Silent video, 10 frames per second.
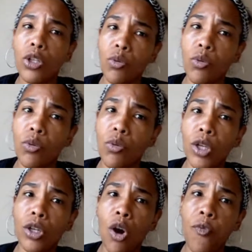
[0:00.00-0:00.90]
Do you want it
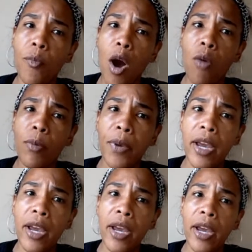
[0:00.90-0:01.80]
to go from home
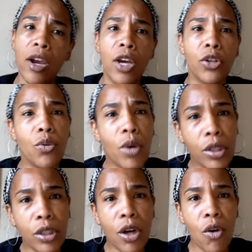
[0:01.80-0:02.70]
repair? Do you want
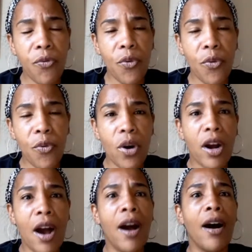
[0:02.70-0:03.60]
it to go for
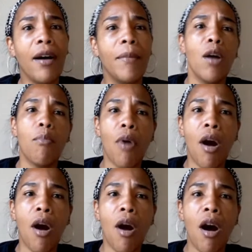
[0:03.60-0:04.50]

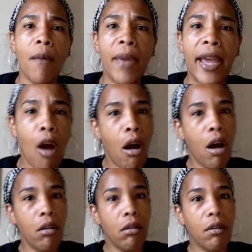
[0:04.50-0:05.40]
broadband?
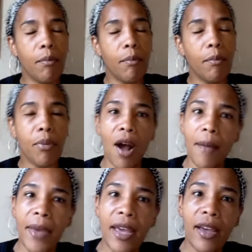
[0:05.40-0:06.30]

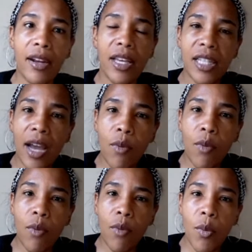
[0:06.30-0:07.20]
Broadband. Isn't that
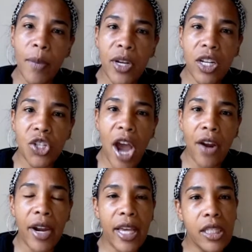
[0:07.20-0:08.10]
what we put in the
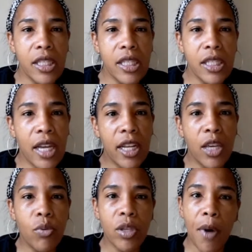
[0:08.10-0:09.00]
charter that he said that he
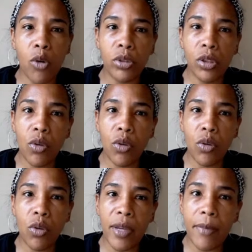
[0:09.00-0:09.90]
was opposed to?
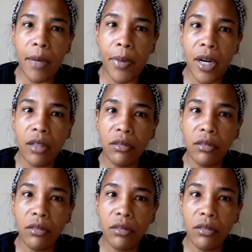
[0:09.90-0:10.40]
Remember?